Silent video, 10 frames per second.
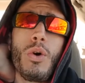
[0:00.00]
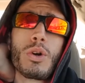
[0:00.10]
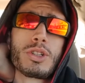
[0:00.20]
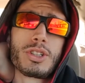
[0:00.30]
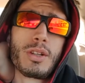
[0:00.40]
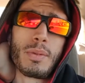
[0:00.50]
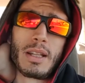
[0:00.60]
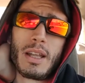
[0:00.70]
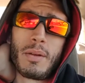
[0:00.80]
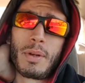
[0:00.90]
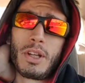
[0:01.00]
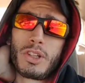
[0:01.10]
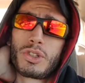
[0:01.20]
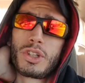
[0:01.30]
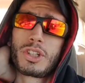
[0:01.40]
or just in my
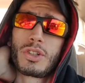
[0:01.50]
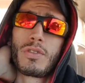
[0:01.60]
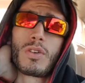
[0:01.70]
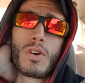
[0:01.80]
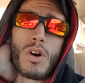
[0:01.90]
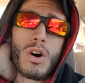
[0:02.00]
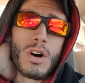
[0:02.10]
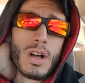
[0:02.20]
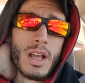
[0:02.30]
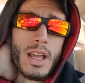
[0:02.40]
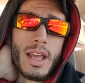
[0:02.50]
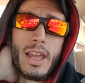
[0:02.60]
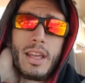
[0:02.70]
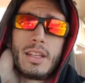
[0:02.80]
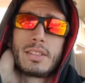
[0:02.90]
nutrition overall,
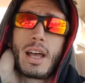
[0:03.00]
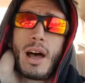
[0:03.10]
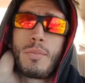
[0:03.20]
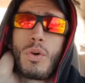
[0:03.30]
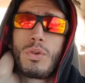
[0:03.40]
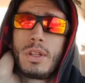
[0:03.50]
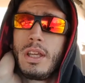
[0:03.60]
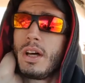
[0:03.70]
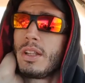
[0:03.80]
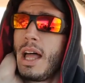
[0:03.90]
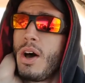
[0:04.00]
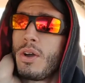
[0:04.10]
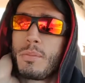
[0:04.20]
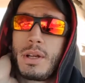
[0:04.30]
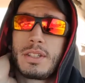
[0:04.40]
is I'm only
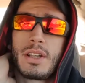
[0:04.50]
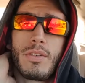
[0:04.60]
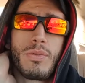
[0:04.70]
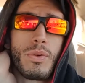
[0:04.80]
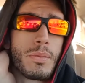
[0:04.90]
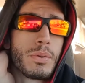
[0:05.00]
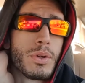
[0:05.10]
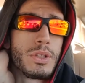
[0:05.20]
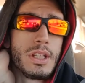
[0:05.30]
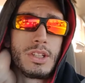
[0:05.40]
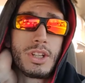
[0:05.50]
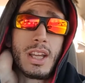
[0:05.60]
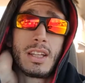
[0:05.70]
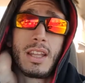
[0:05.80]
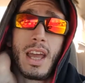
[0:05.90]
allowing myself one protein
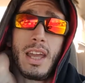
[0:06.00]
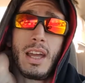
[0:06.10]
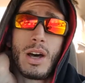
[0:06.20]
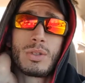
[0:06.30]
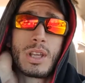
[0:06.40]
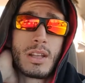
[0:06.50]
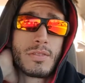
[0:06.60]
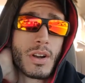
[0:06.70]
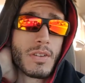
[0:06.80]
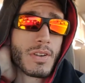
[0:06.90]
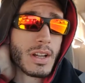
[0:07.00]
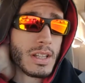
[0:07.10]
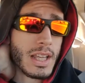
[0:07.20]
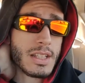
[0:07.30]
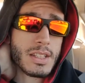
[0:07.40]
shake a day. I was getting very, very
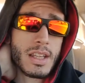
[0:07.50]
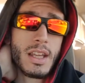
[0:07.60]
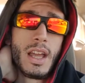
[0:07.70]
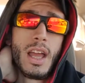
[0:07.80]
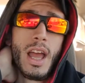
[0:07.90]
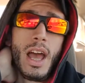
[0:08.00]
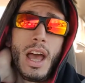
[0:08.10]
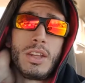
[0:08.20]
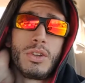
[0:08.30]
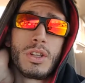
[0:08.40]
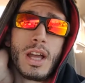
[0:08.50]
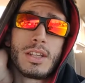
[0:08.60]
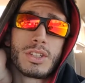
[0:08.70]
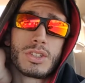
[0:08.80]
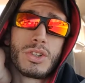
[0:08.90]
lazy and
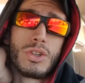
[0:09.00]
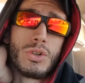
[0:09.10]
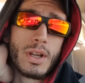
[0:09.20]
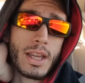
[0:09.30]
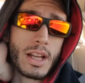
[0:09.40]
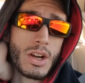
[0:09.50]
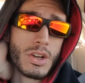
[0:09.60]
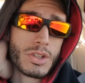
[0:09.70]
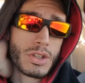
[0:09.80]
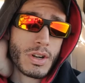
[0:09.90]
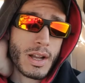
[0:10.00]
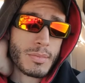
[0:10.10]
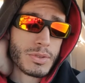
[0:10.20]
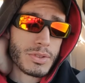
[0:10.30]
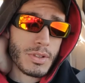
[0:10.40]
utilizing two and getting 100
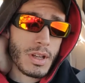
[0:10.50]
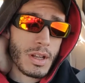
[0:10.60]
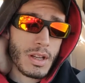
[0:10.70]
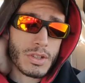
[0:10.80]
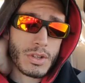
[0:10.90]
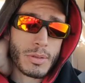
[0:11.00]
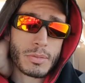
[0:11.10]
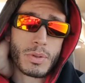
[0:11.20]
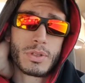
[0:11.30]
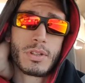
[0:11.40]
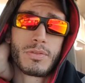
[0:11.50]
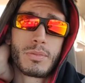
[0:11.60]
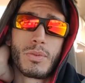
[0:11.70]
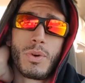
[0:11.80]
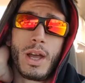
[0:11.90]
grams of protein
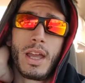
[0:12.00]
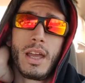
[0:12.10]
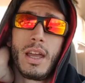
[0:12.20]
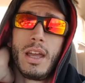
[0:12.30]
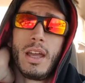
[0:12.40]
from whey.